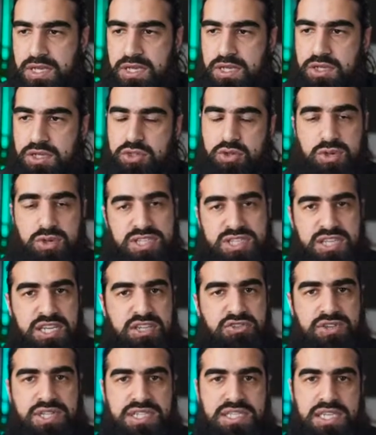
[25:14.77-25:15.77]
So it's
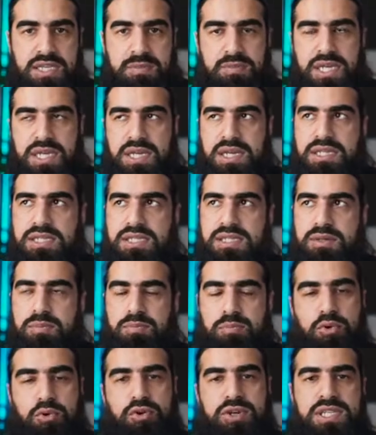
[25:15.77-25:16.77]
interesting because
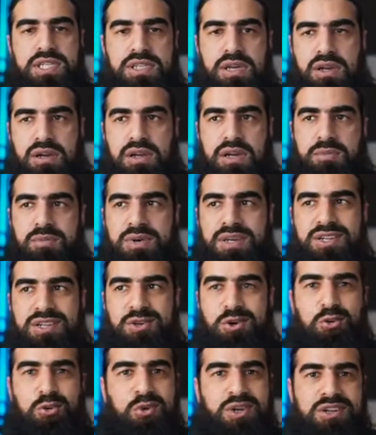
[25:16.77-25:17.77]
pork is haram, but no
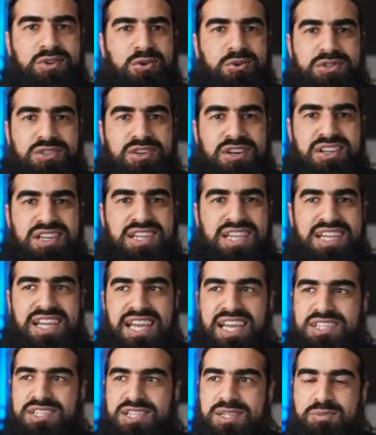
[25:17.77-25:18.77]
one, no scholar can
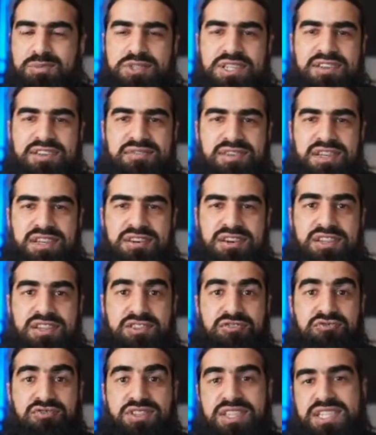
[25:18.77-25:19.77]
actually put their finger on the
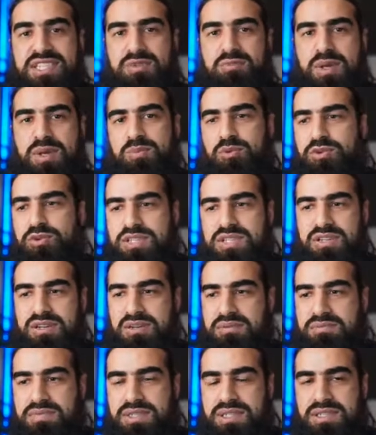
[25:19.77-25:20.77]
reason why pork is haram.
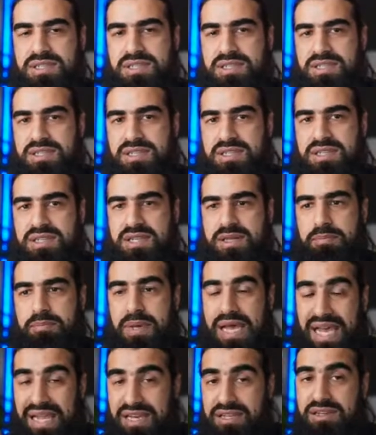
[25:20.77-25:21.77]
But
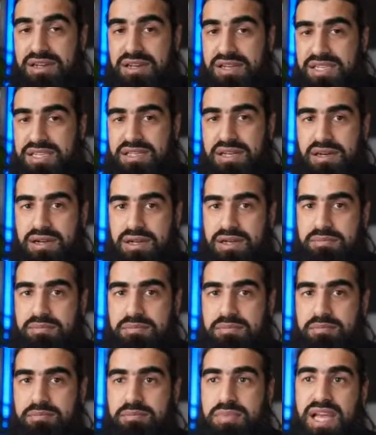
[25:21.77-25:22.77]
alcohol is haram,
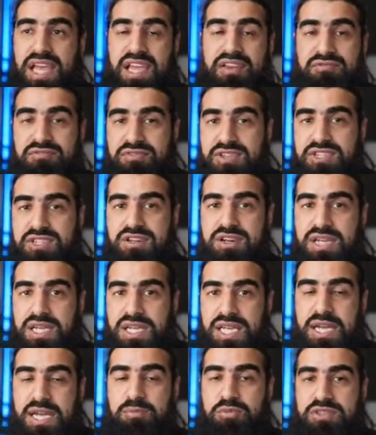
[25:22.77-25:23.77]
but every scholar
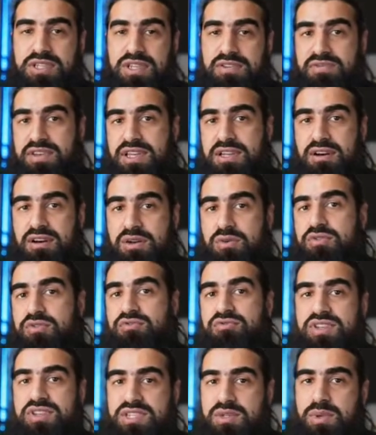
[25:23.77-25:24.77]
can put their finger on the
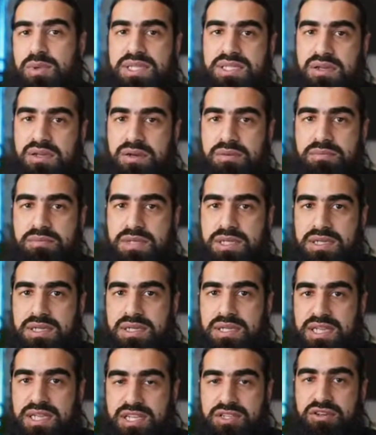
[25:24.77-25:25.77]
reason why it's haram,
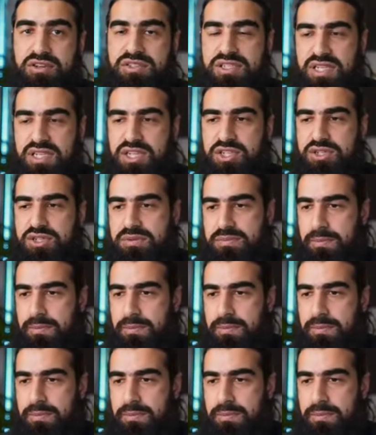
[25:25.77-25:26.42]
intoxication.